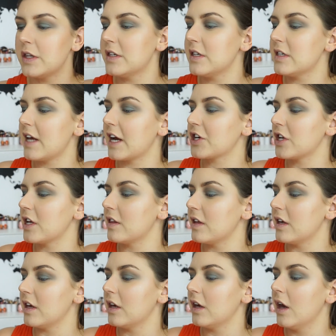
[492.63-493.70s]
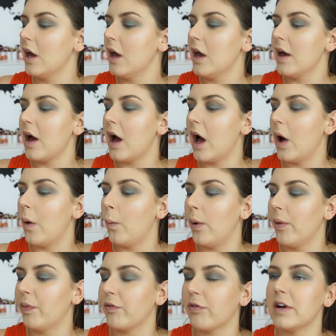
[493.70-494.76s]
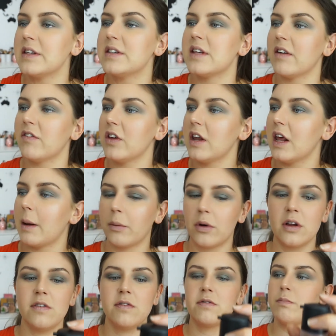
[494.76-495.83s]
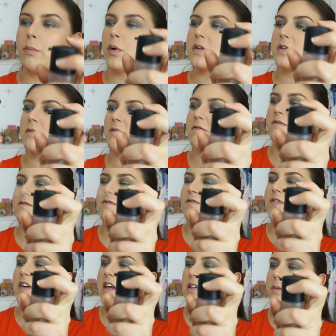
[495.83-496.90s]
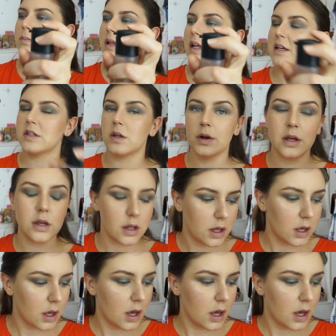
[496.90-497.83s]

This is actually the 137, and I'm gonna put some Fix Plus on it.